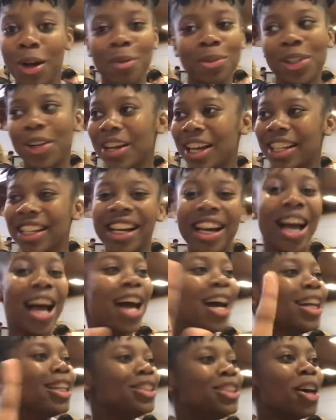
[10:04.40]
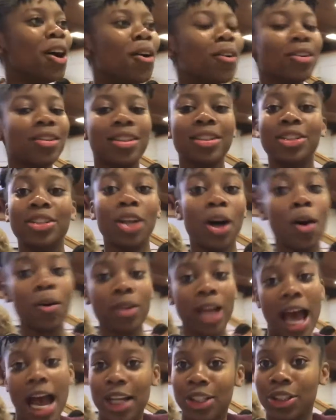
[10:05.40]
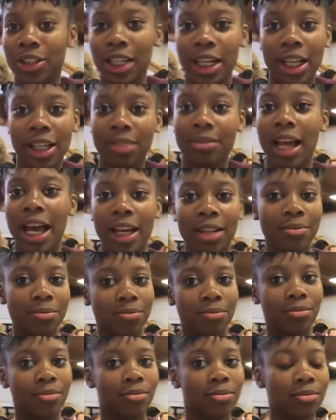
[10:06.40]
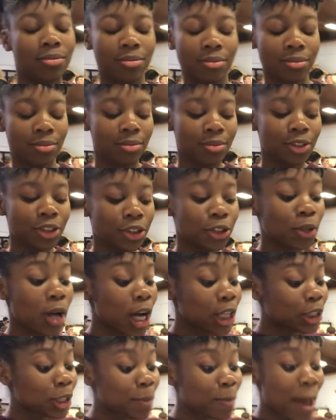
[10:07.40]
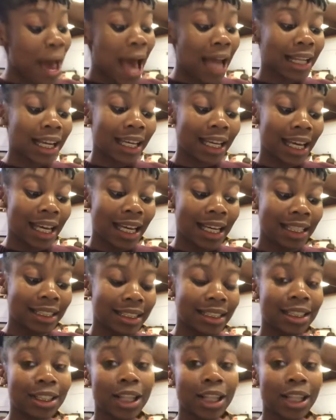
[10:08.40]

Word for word: No, I'm joking. Don't actually, like... Drugs are bad, kids.